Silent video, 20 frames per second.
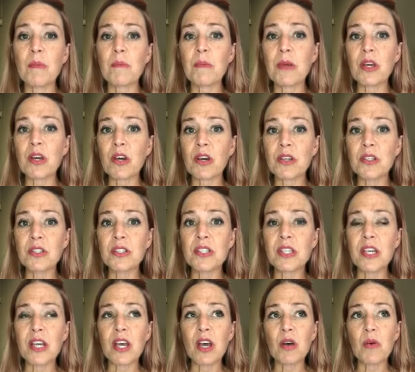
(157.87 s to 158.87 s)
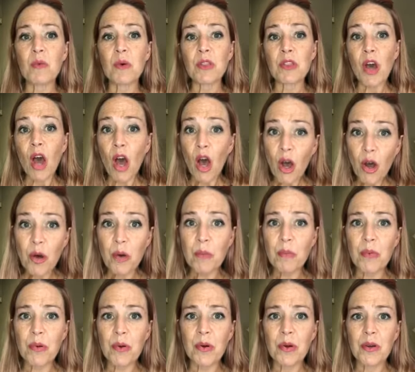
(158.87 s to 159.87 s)
Because with
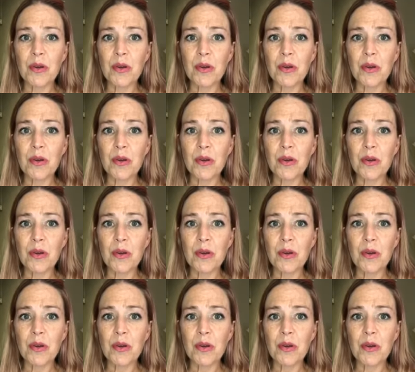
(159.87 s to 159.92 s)
hope,